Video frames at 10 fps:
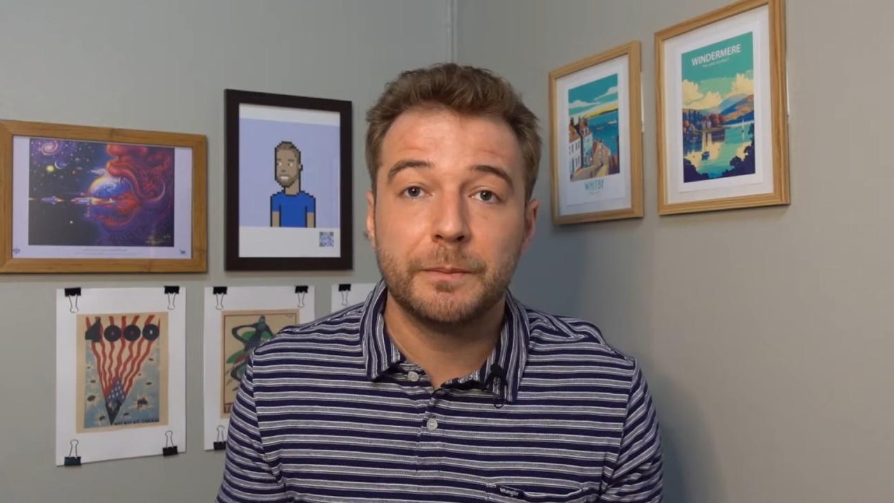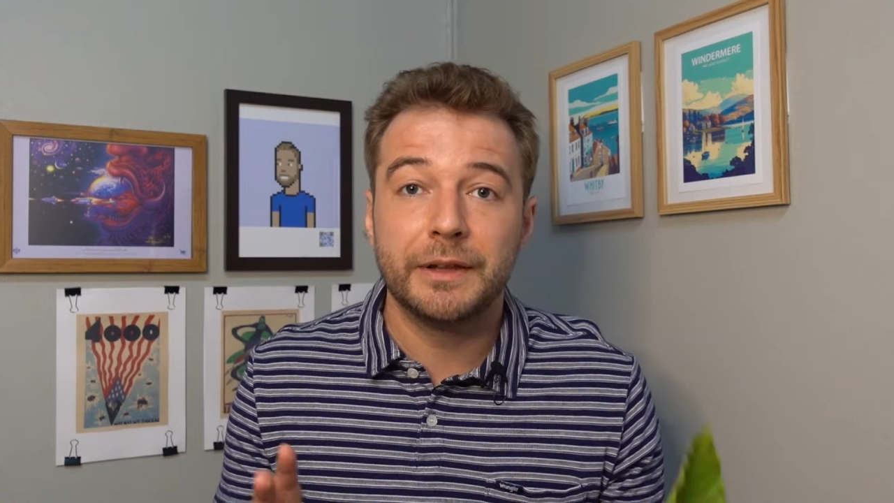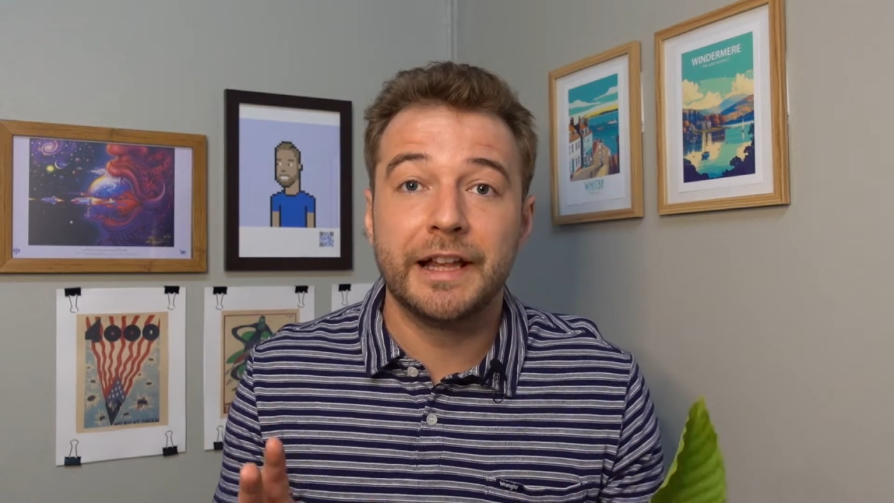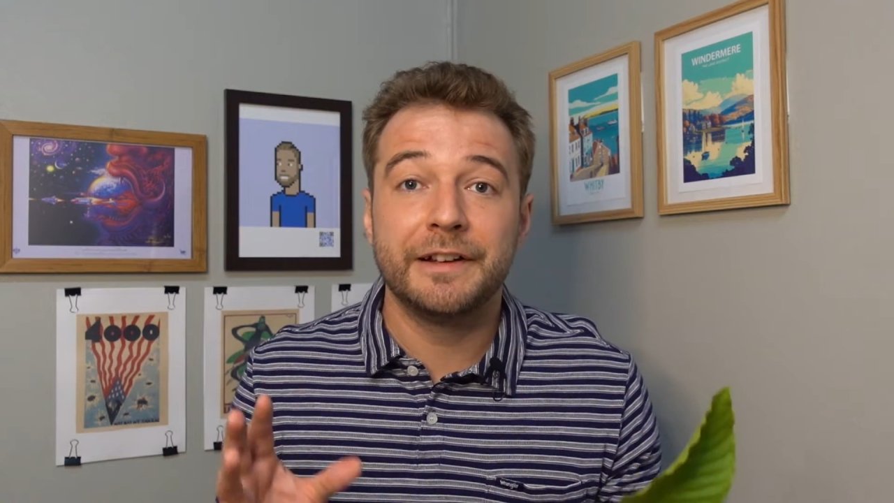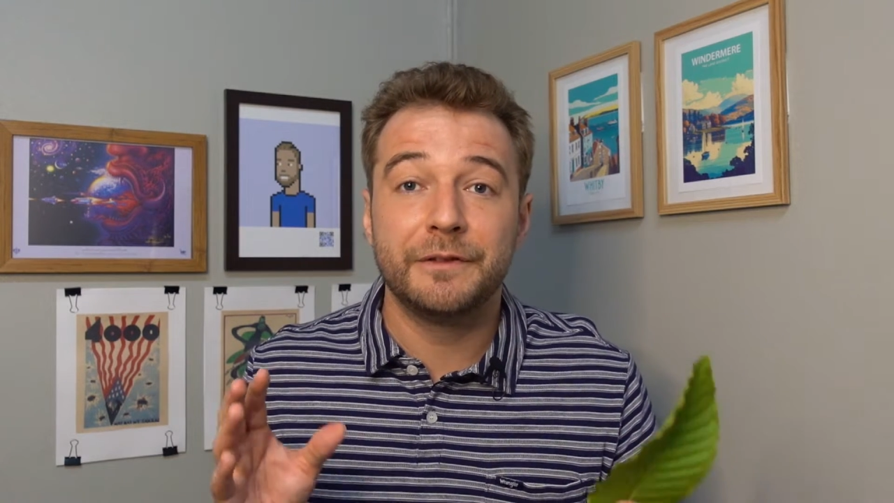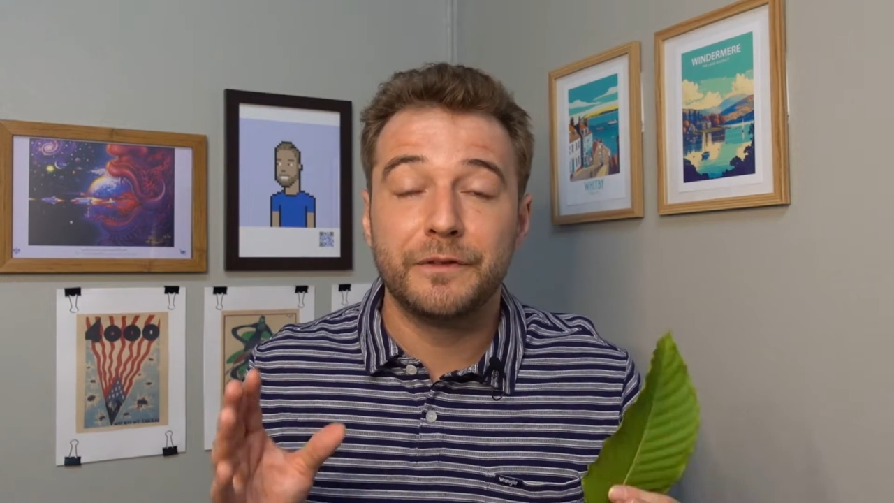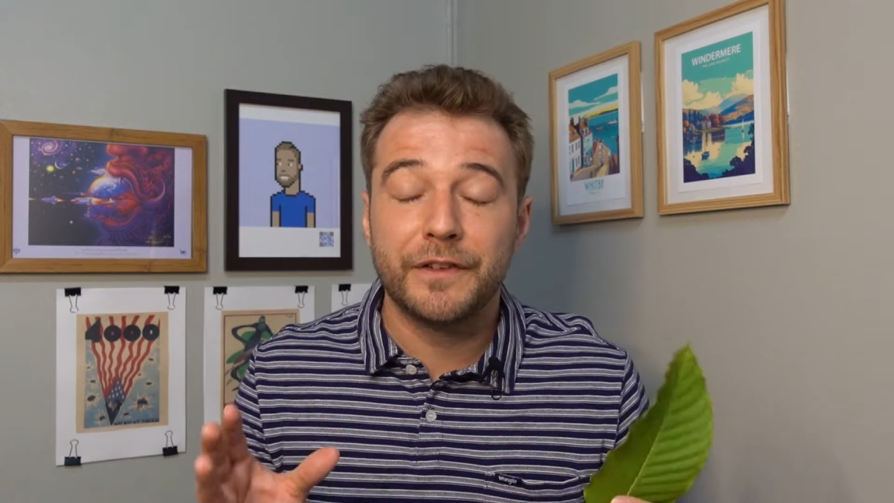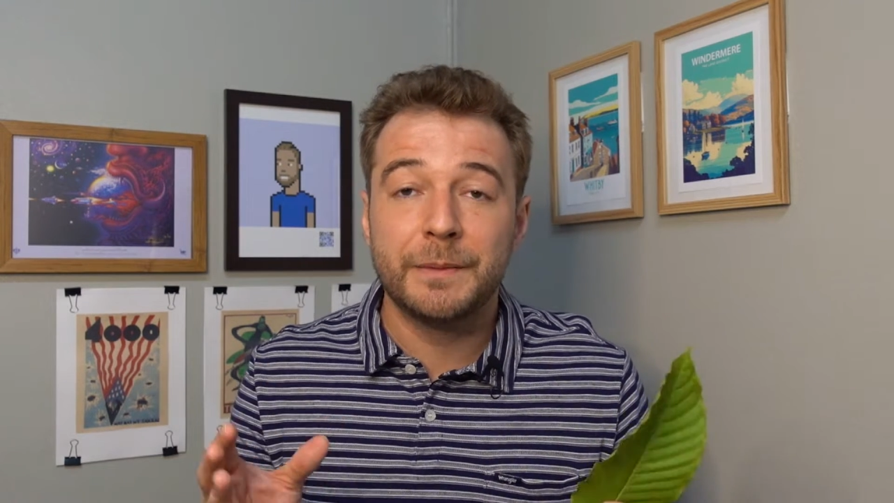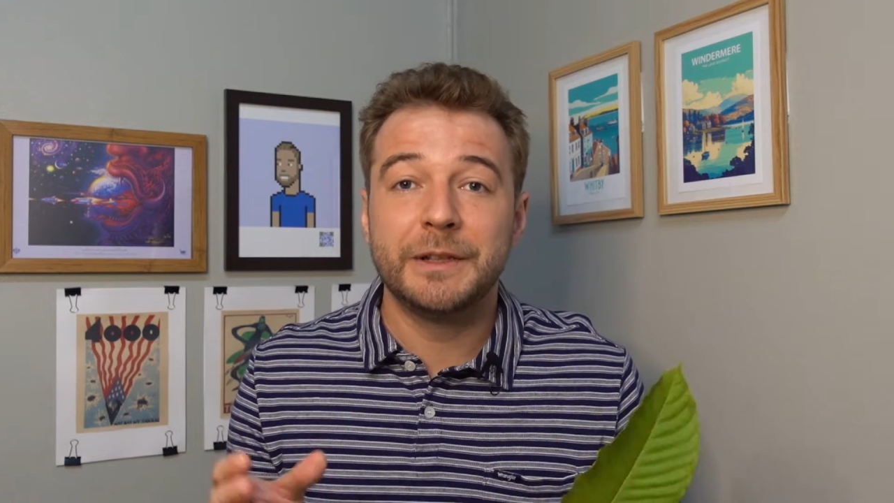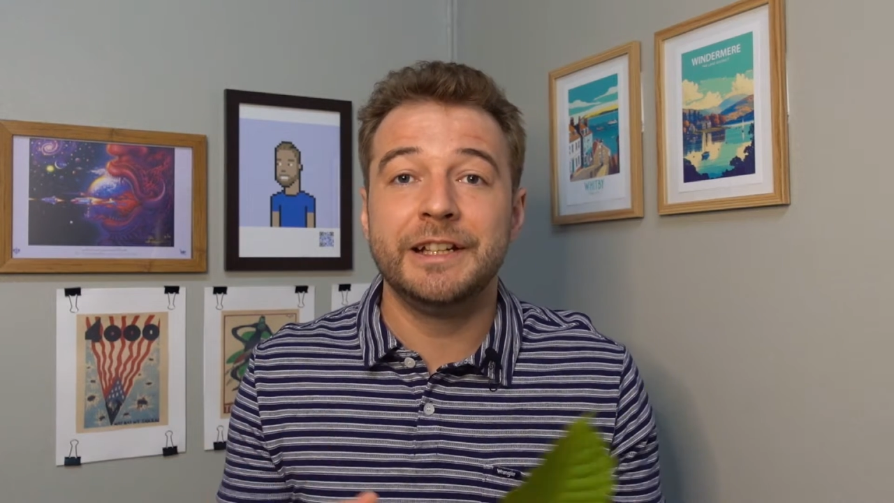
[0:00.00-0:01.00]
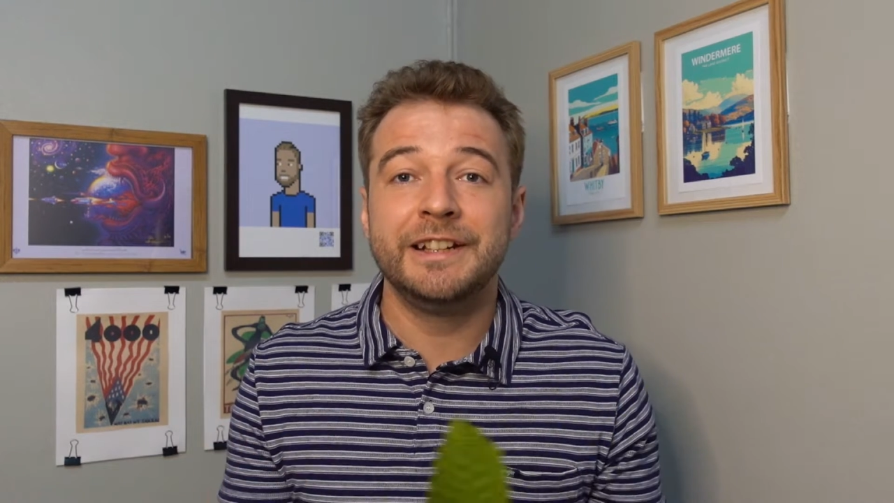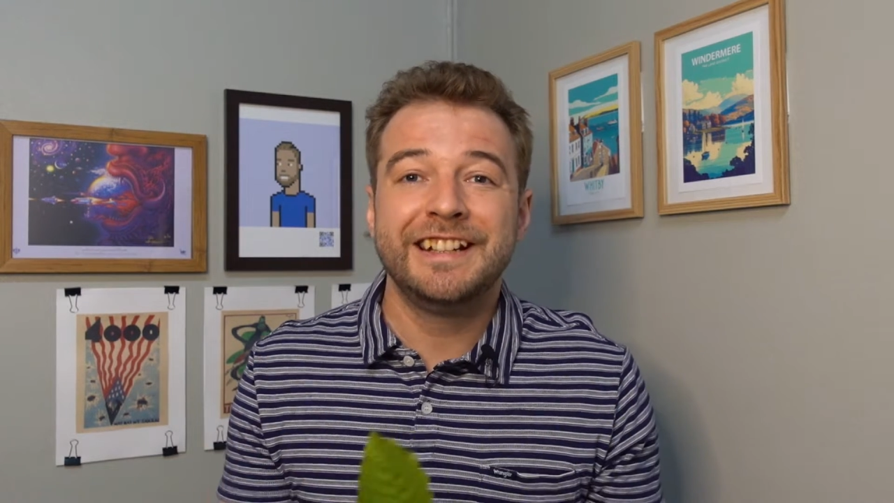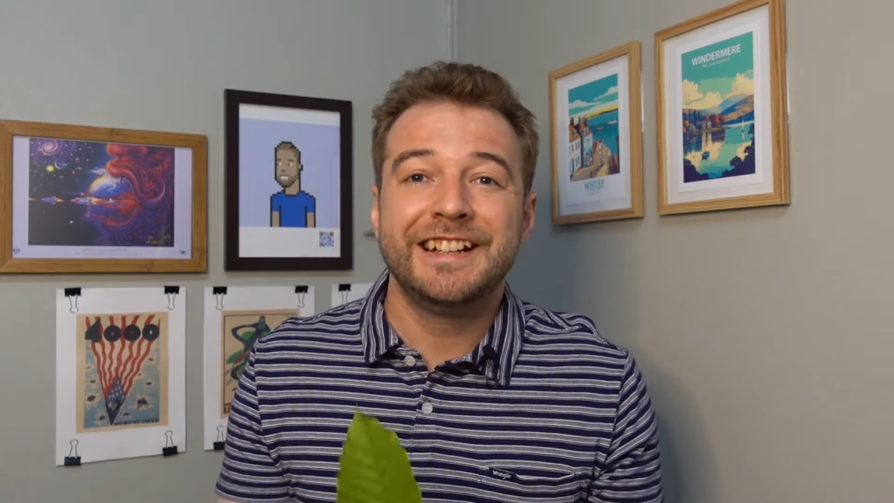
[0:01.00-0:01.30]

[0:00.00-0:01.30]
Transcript: plant family